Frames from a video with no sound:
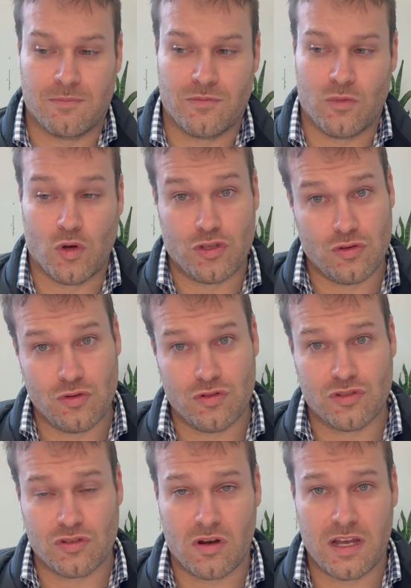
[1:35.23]
what you
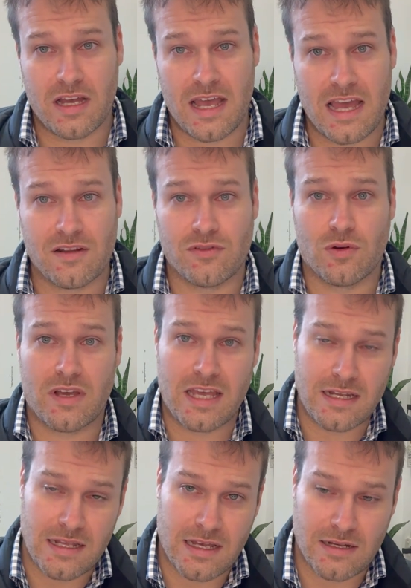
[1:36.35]
desire out of your
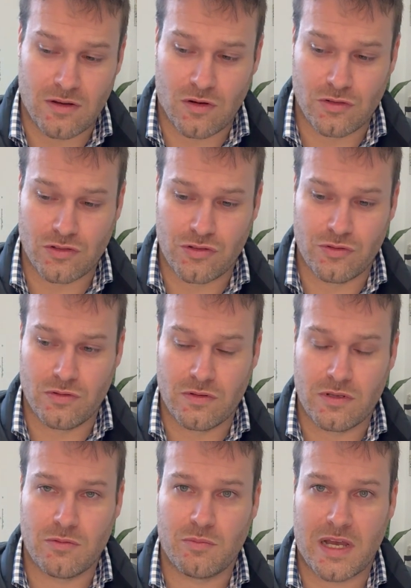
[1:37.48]
head and onto
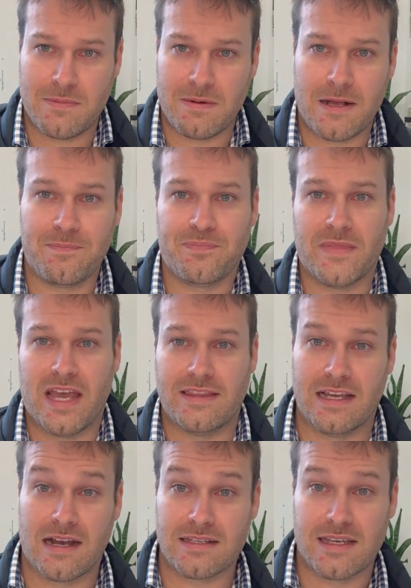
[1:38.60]
paper, and
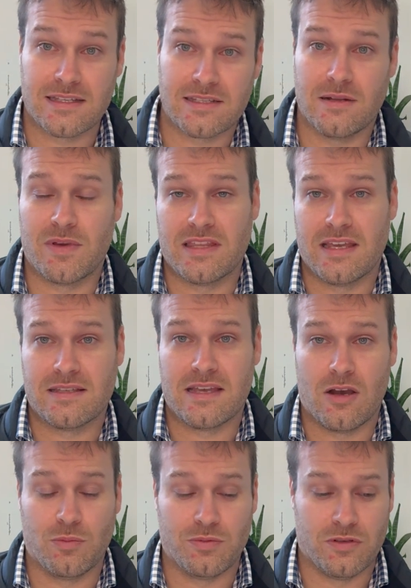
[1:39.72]
the architect's going to be there to
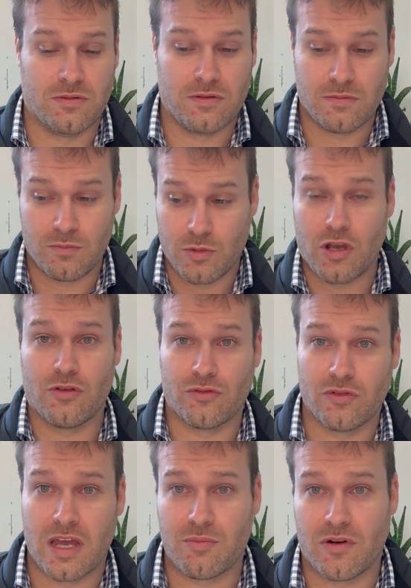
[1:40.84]
help you go
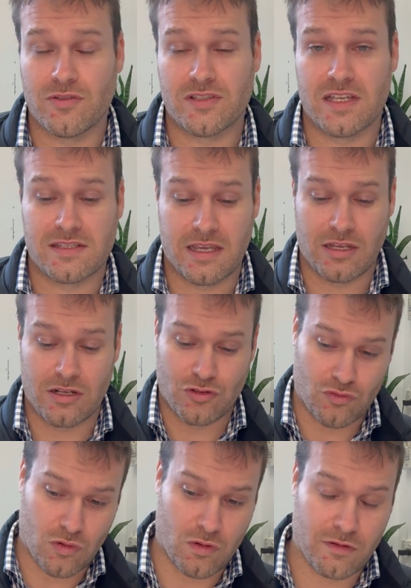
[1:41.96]
through that process. They're going to
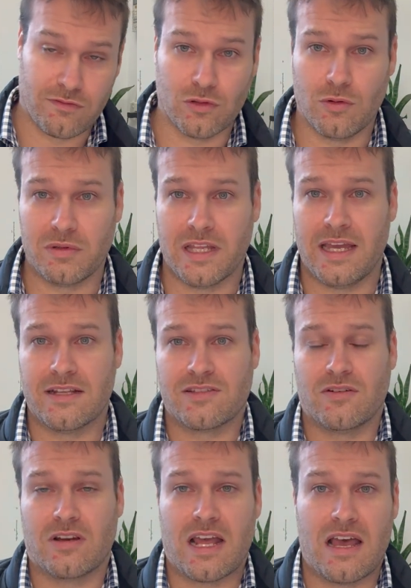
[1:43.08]
draw a floor plan. It's
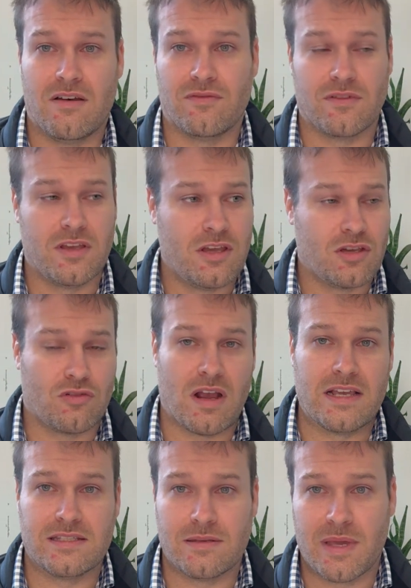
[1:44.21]
not going to have
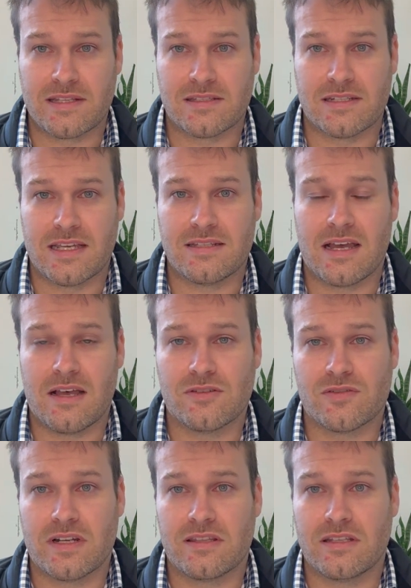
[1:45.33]
crazy amounts of details
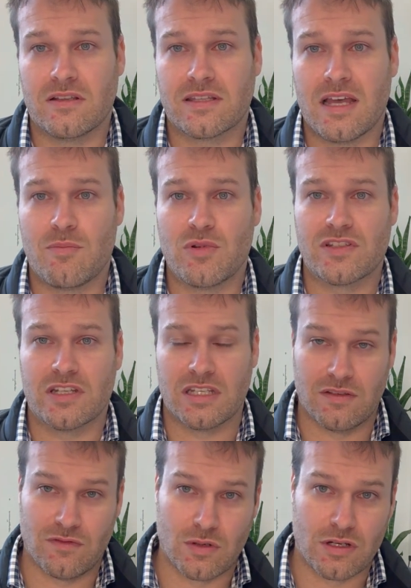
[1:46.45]
or anything like that, but it's going to
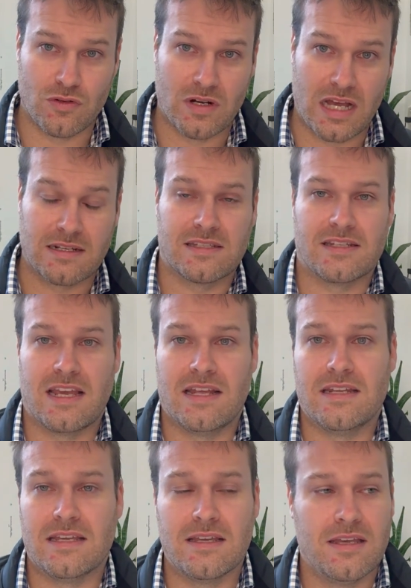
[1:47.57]
give you a good
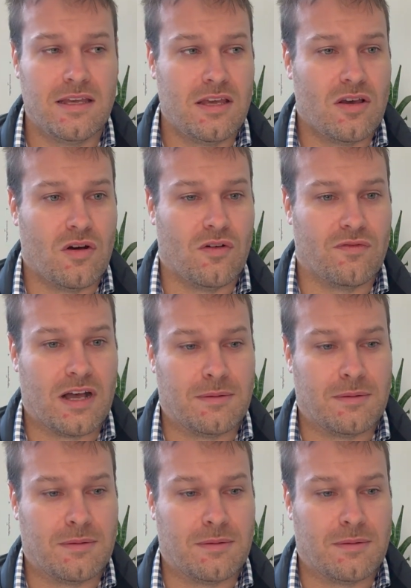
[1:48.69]
understanding of